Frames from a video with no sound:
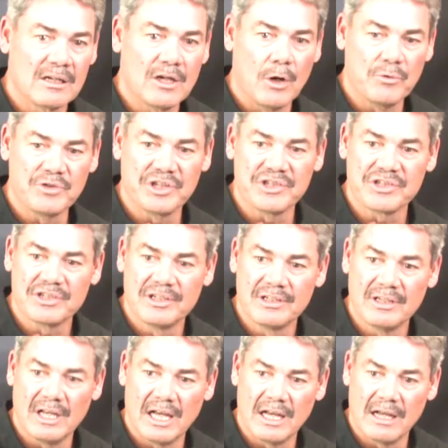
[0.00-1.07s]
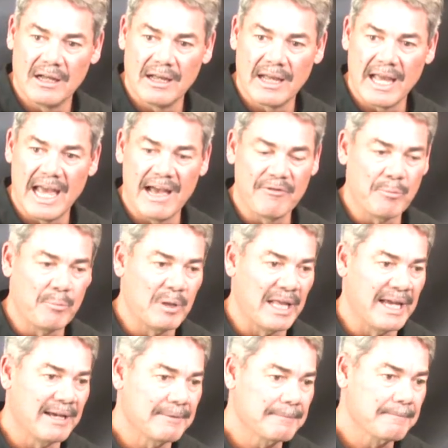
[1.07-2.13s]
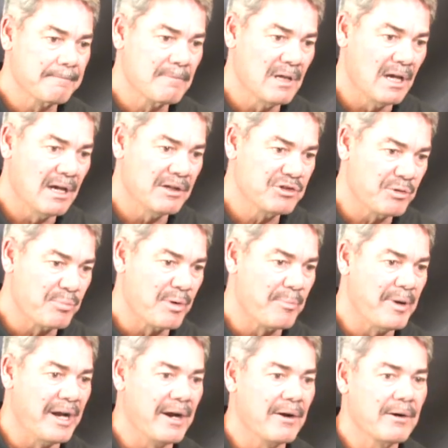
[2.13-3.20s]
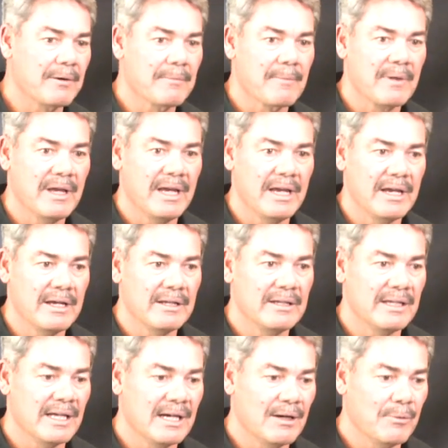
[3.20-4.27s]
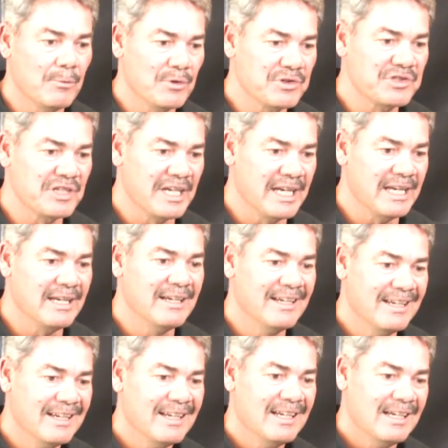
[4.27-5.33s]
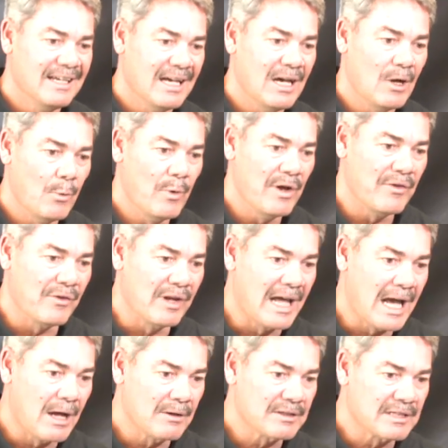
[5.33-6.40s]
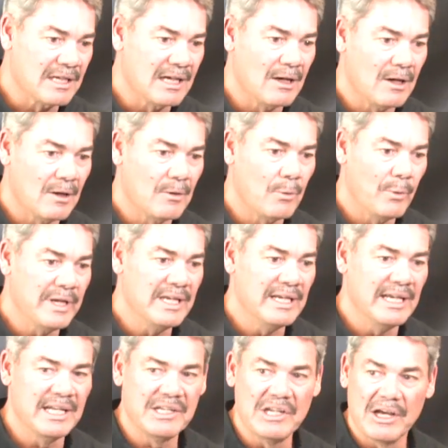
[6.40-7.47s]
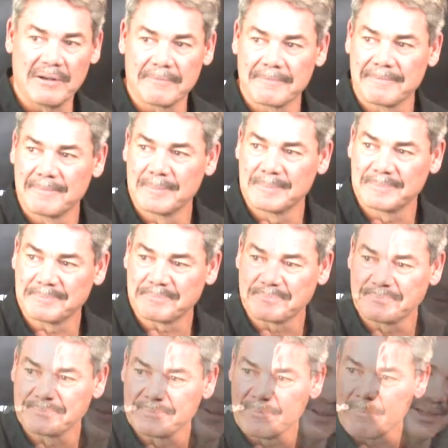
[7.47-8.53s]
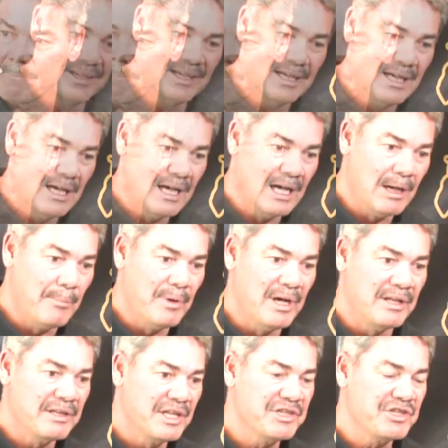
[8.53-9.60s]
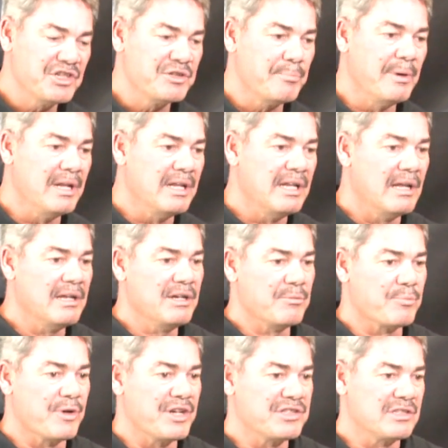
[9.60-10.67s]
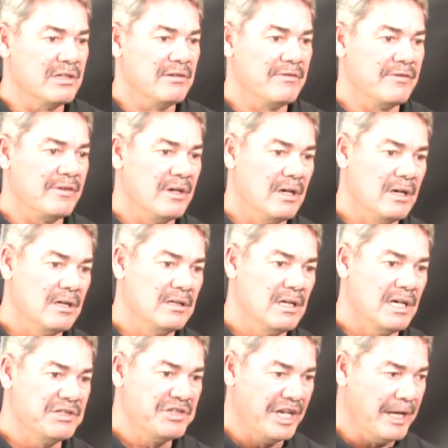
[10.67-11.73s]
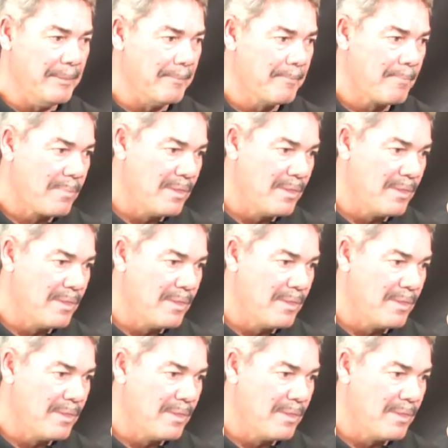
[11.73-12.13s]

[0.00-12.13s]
coaches have a plan to prepare, and we'll see whether or not we can get it done. But this has been an impressive team